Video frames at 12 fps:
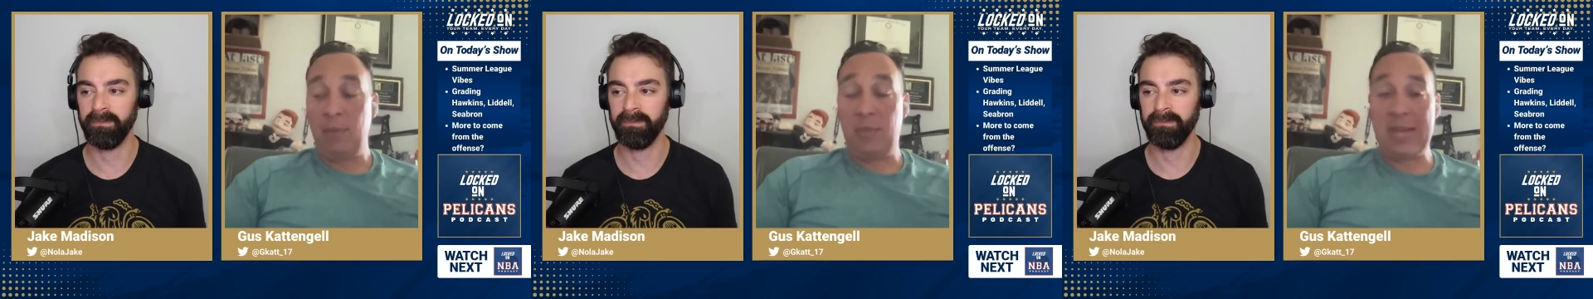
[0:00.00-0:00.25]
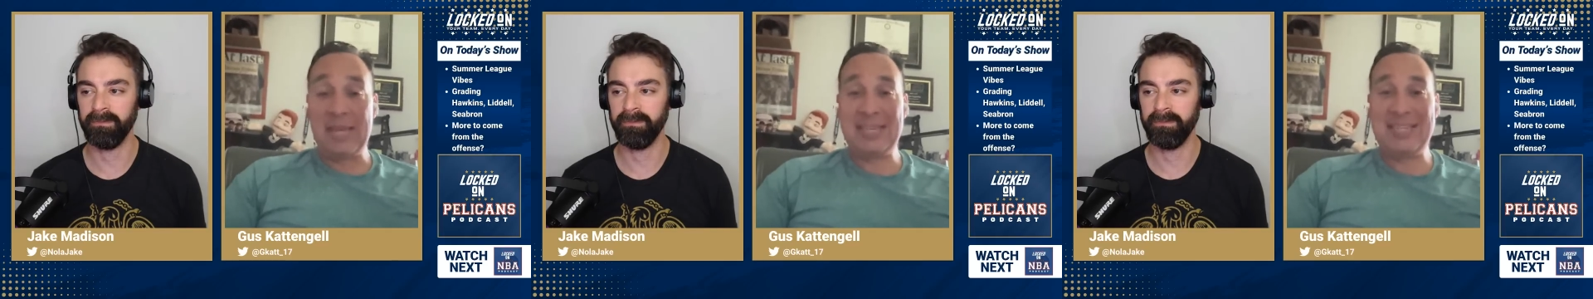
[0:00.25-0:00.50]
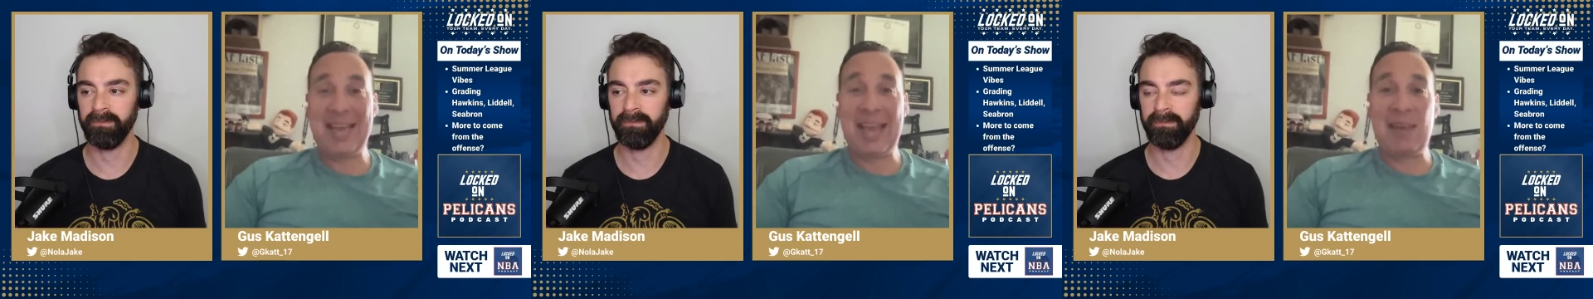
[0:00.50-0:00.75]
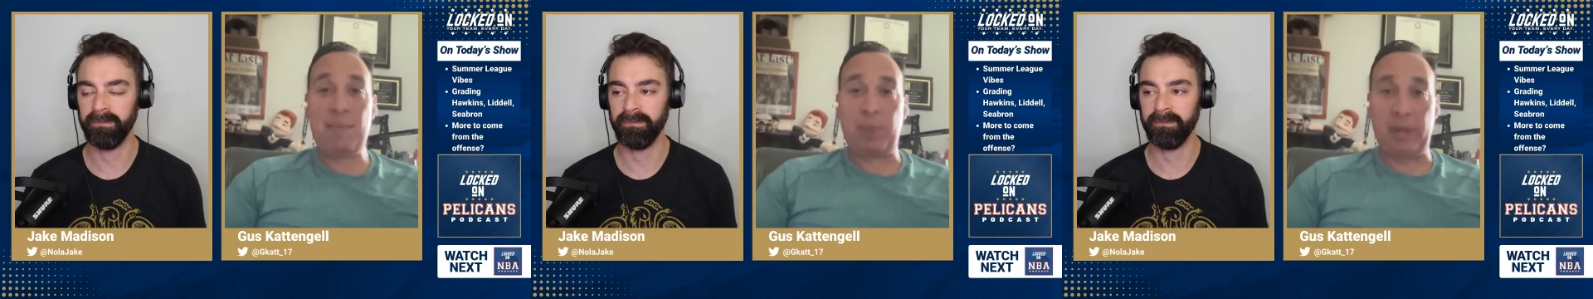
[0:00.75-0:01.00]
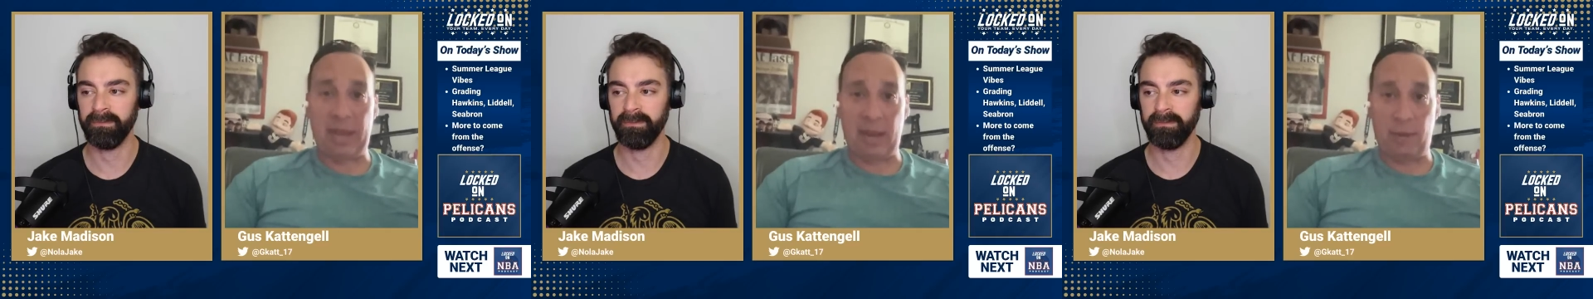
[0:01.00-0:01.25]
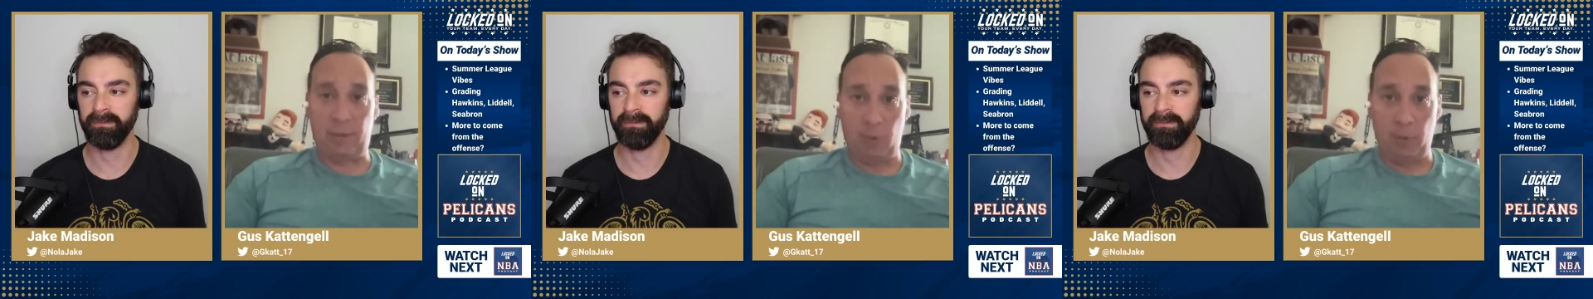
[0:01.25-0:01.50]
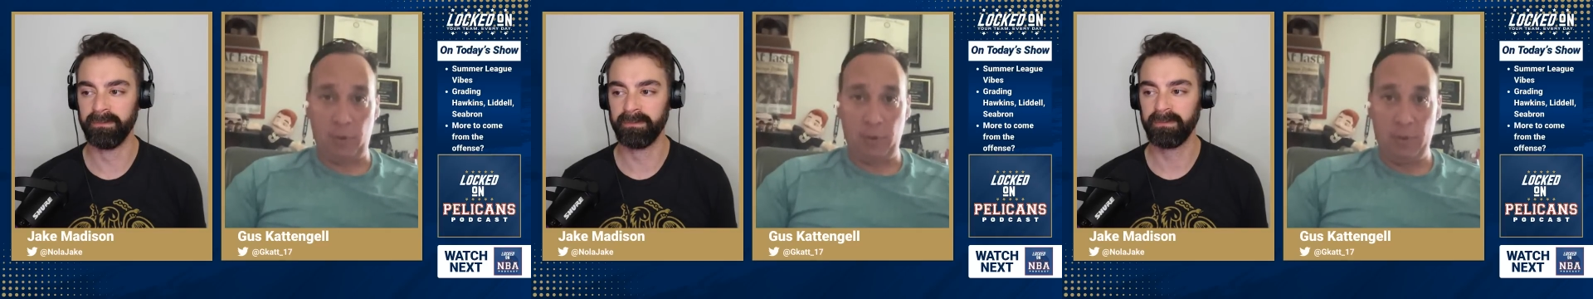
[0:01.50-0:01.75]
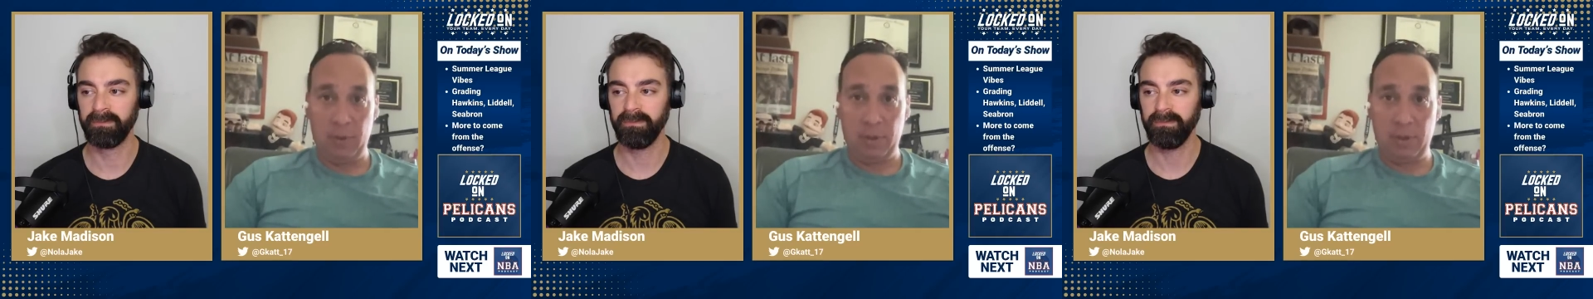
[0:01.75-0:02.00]
Speaker 1: they game planned for him.
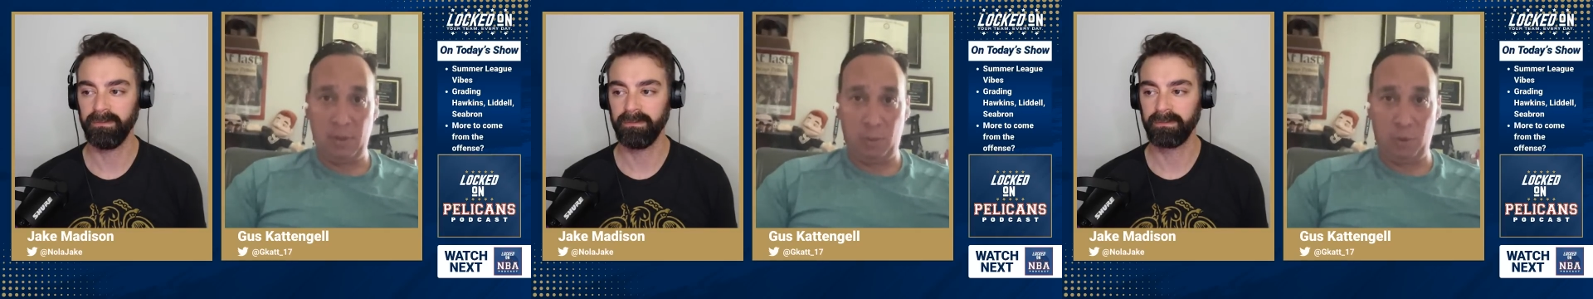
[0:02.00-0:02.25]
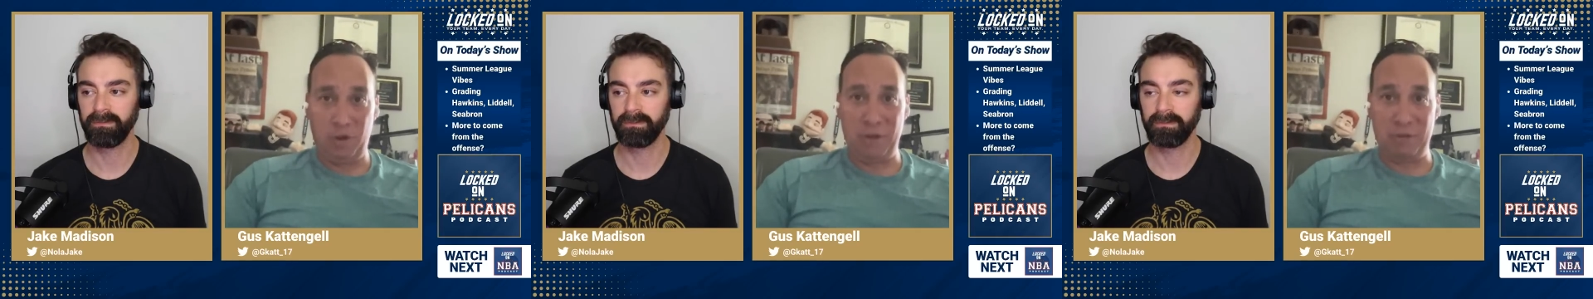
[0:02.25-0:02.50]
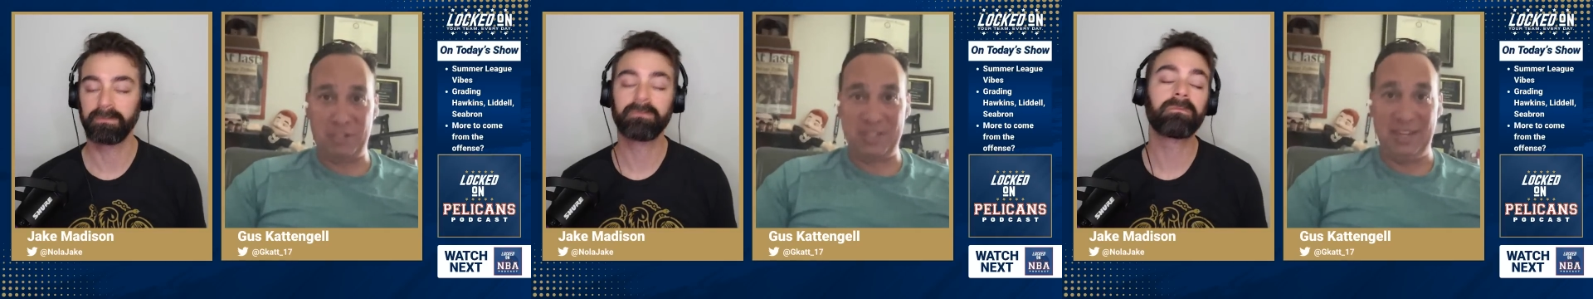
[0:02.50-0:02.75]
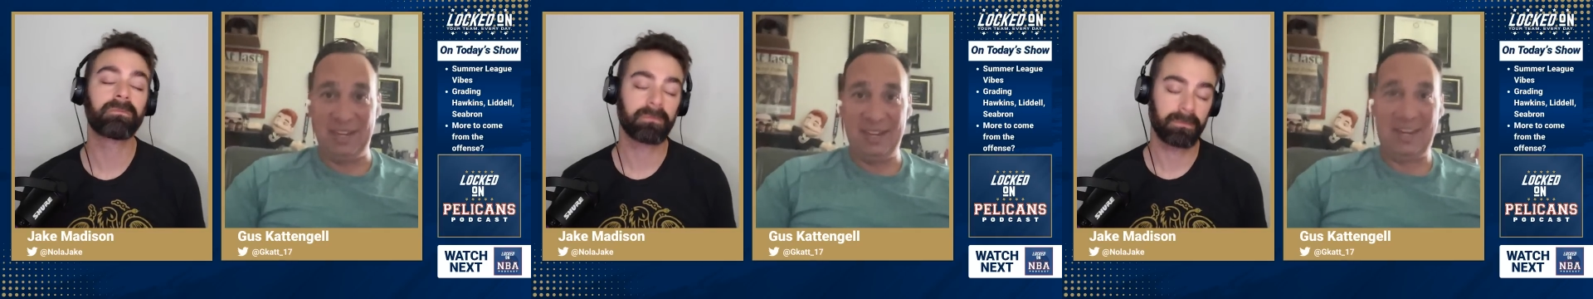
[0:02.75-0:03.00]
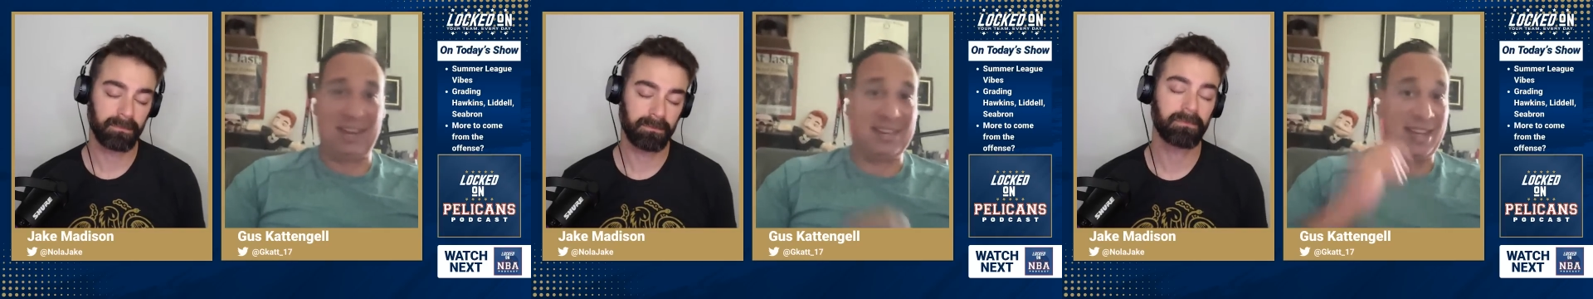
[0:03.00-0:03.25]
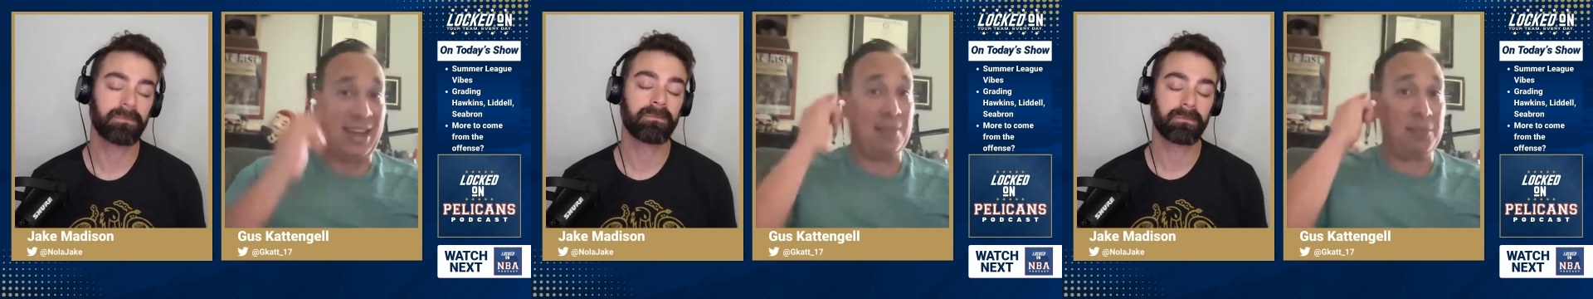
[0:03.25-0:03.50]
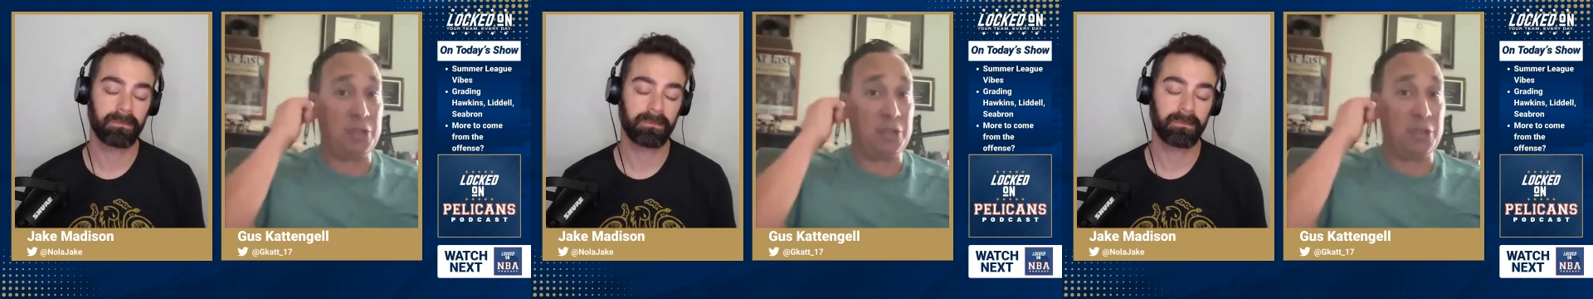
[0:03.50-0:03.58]
The Warriors did in game